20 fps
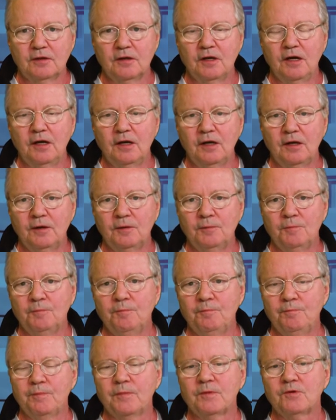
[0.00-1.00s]

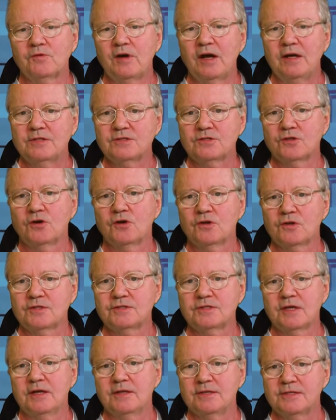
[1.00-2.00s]
write songs
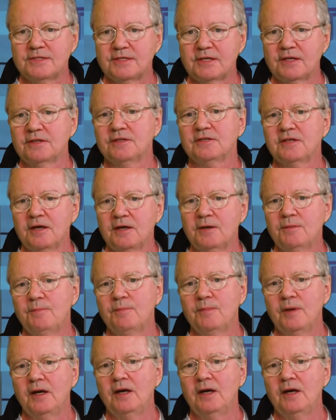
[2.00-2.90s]
and sing them